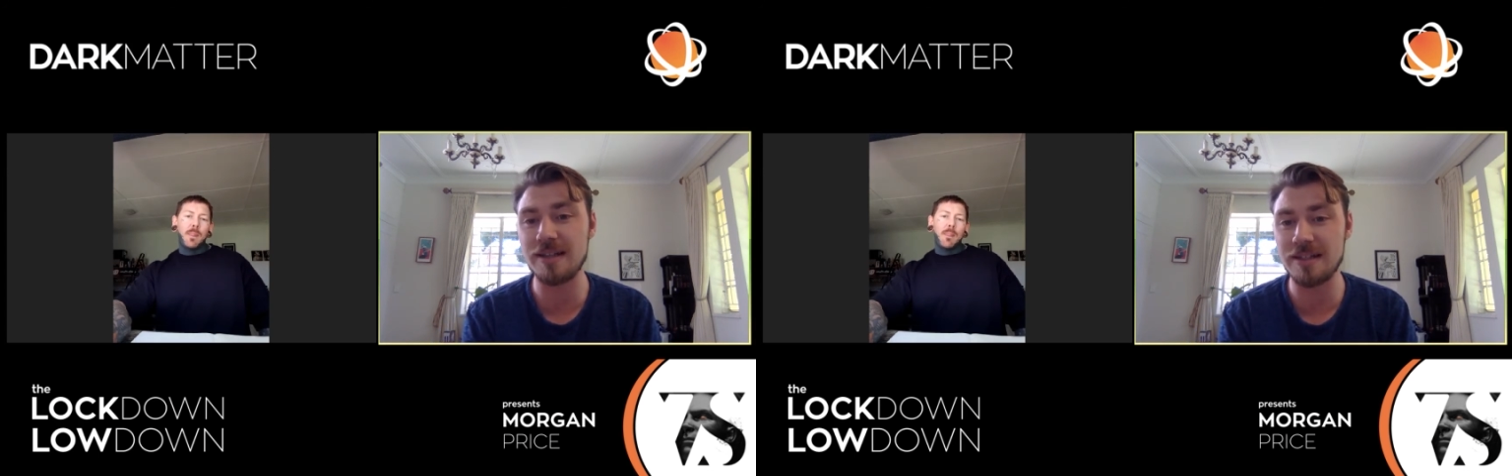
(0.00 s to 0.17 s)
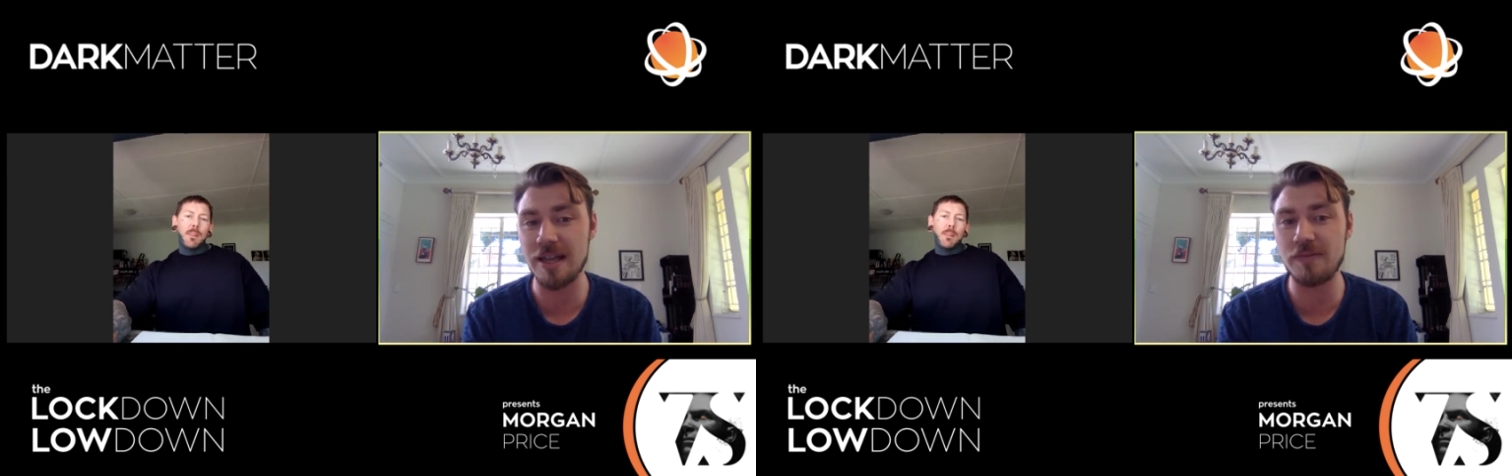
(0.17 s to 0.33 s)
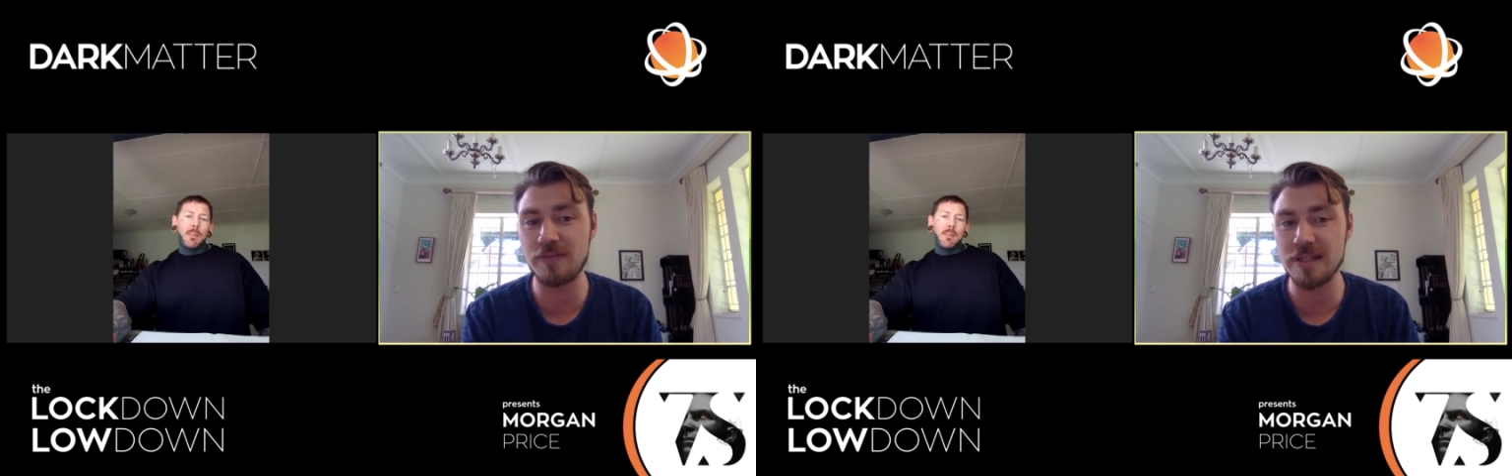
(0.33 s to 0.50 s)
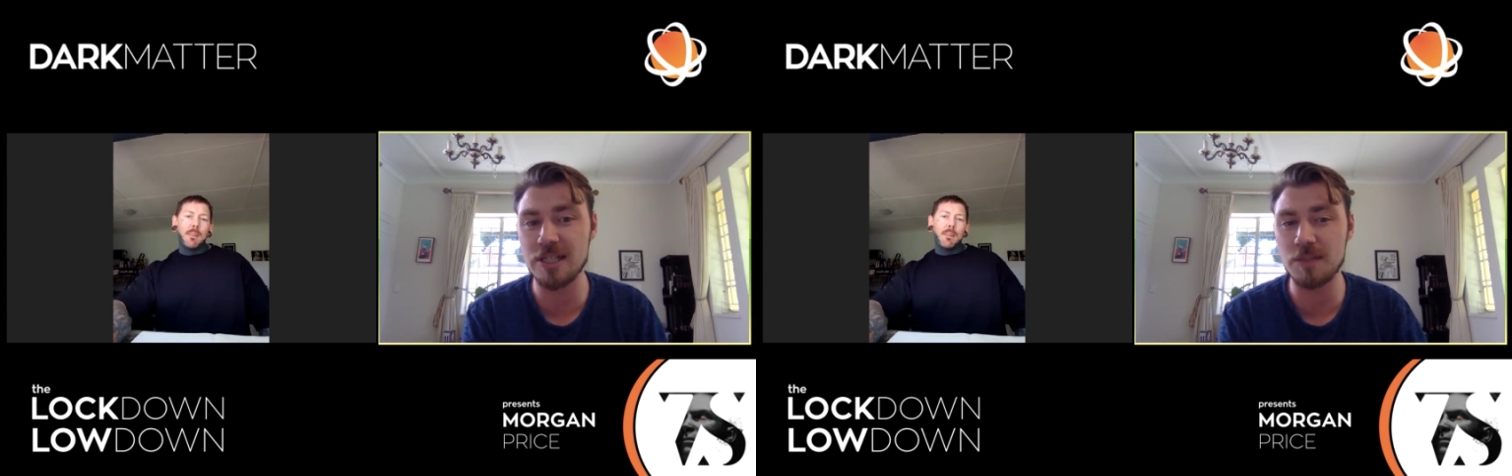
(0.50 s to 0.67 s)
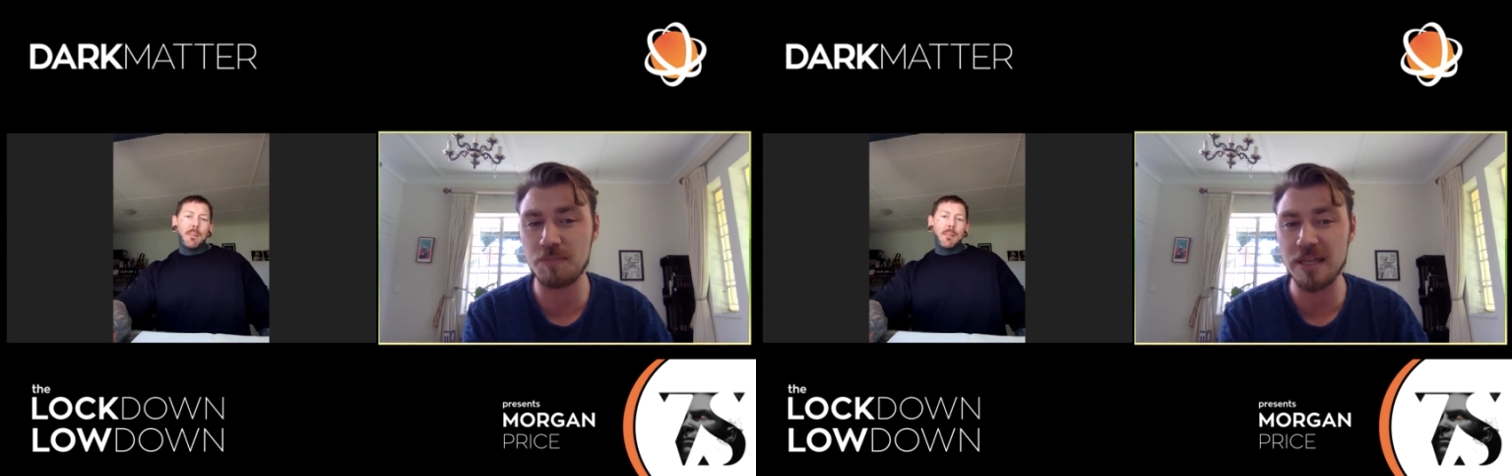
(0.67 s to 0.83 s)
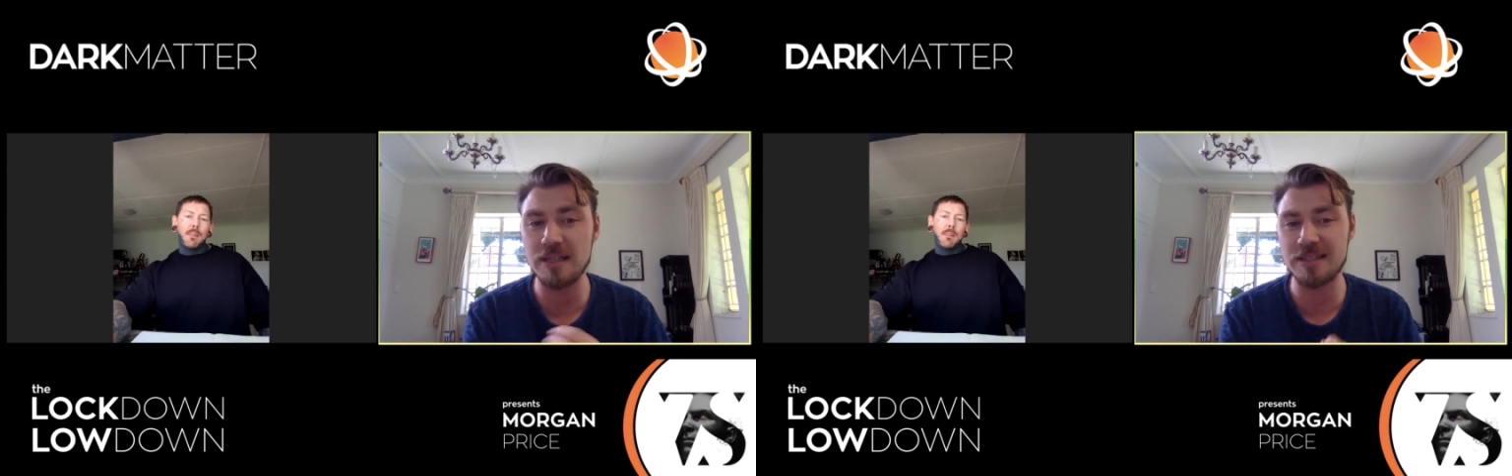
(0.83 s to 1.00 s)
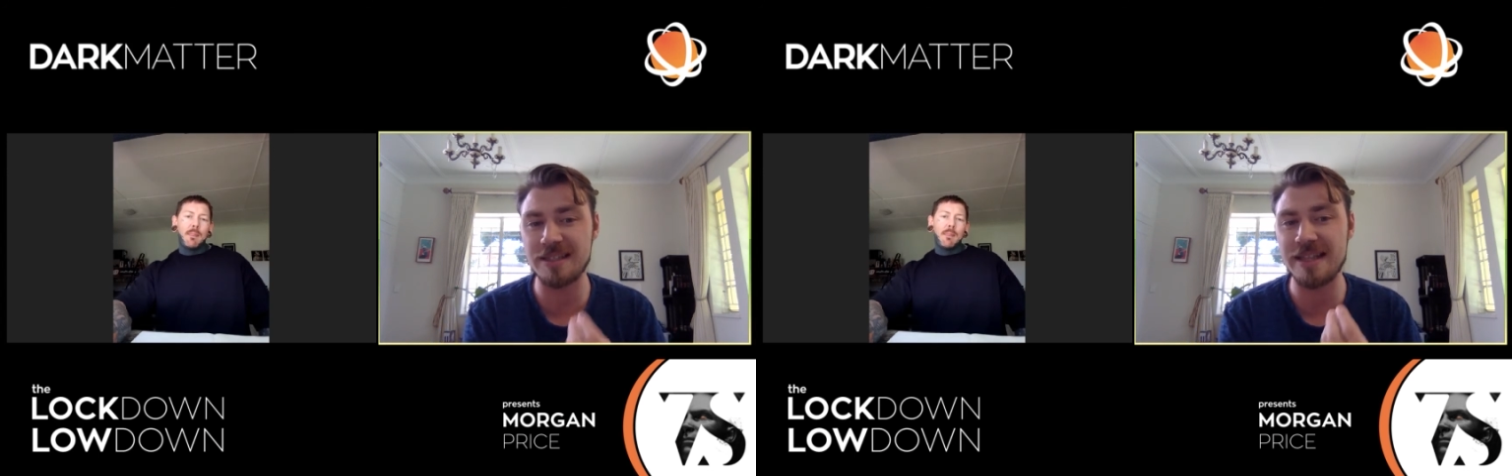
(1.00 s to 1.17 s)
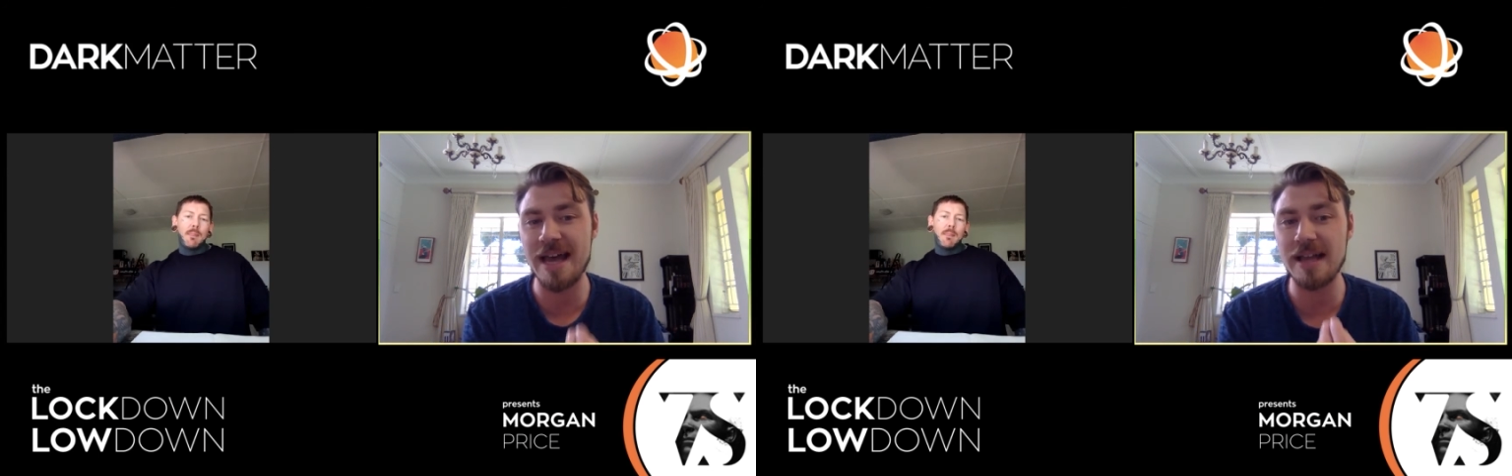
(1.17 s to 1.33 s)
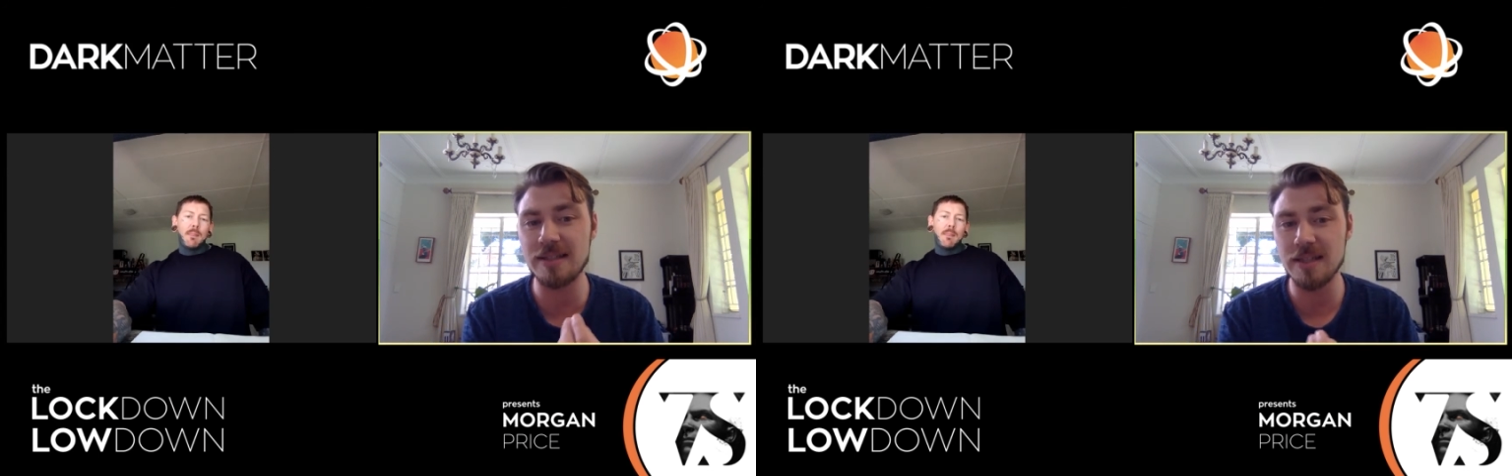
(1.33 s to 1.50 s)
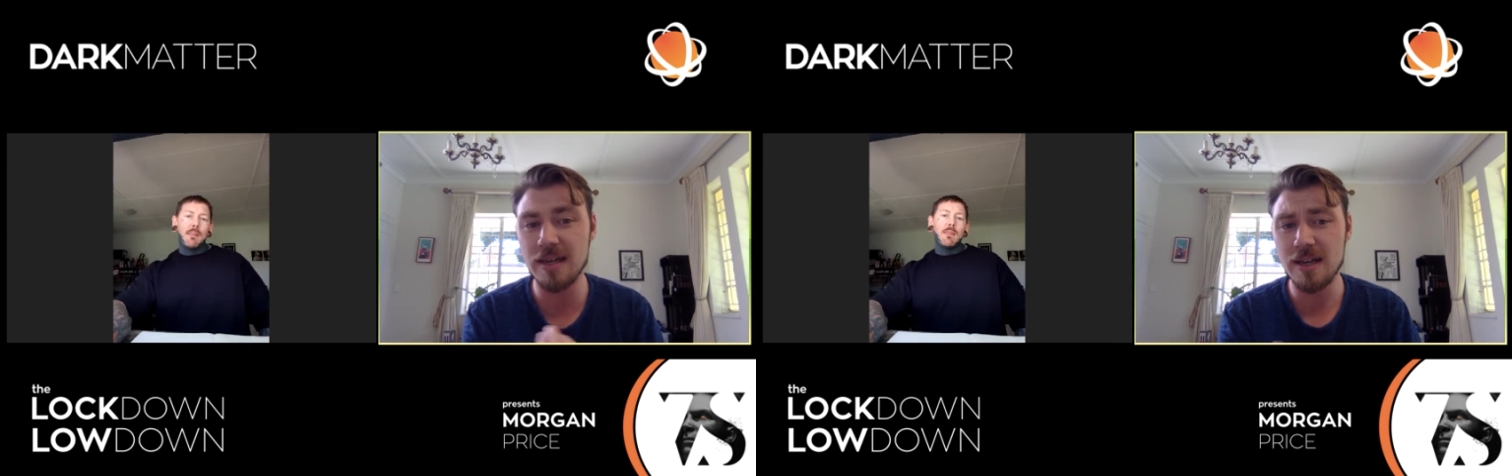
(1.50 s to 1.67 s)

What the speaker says: It definitely speaks to that,